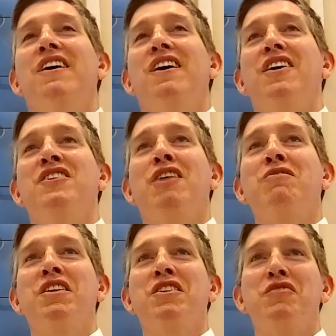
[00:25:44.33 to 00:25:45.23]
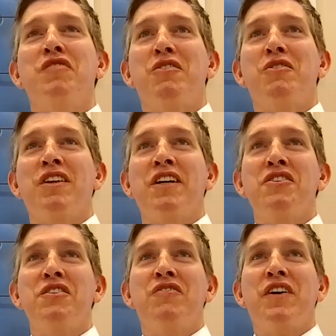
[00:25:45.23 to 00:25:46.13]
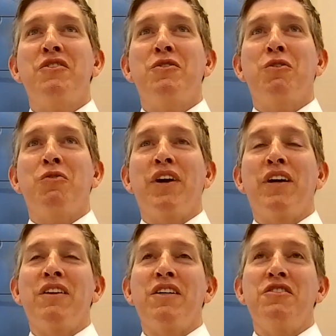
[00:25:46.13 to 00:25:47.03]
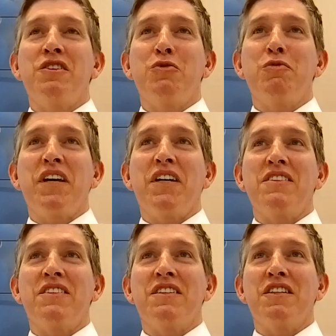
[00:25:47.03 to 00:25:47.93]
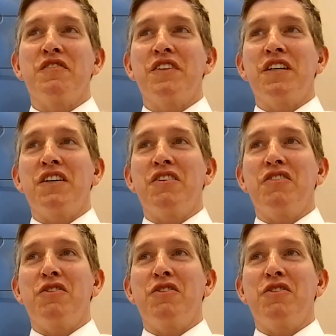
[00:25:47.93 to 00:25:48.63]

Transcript: adopting these federal regulations would make a significant